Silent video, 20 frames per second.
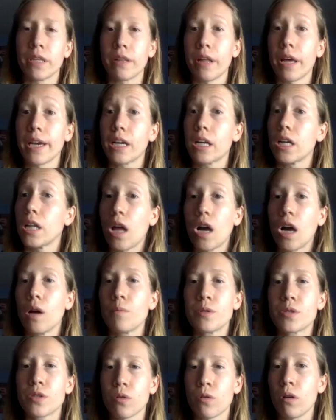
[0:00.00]
like
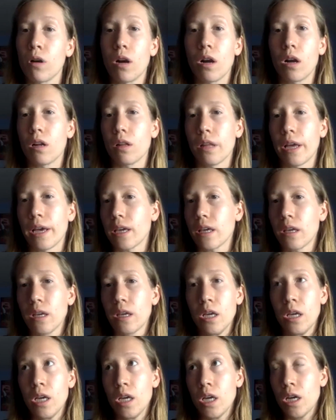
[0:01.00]
clubs or like
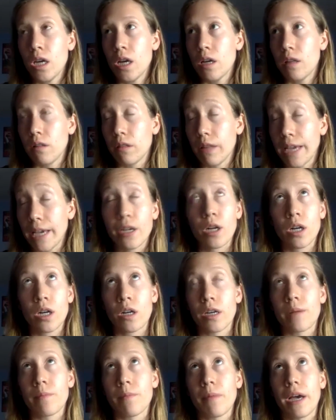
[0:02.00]
later
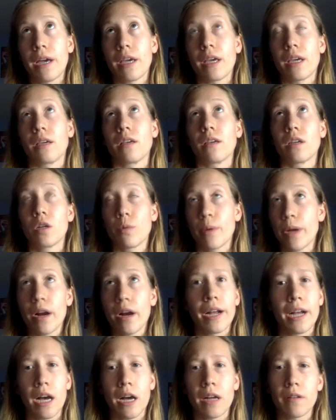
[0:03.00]
in my career I
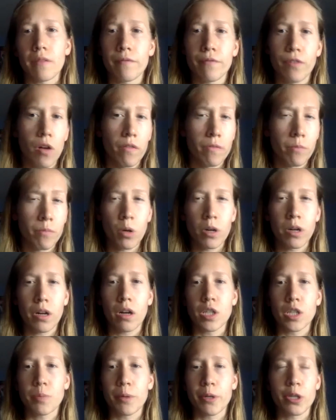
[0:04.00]
got involved more in
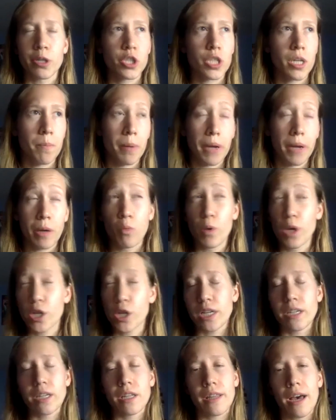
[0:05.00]
entrepreneurship, but I wish
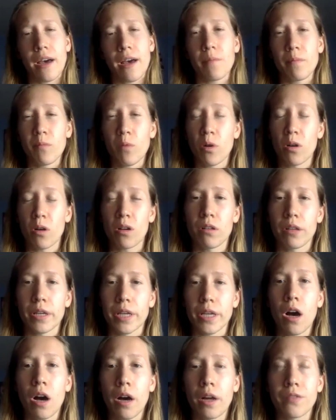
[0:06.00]
I did that more early
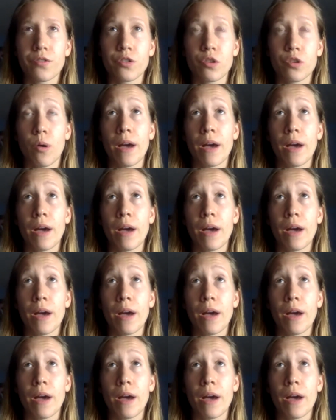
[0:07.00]
on. So I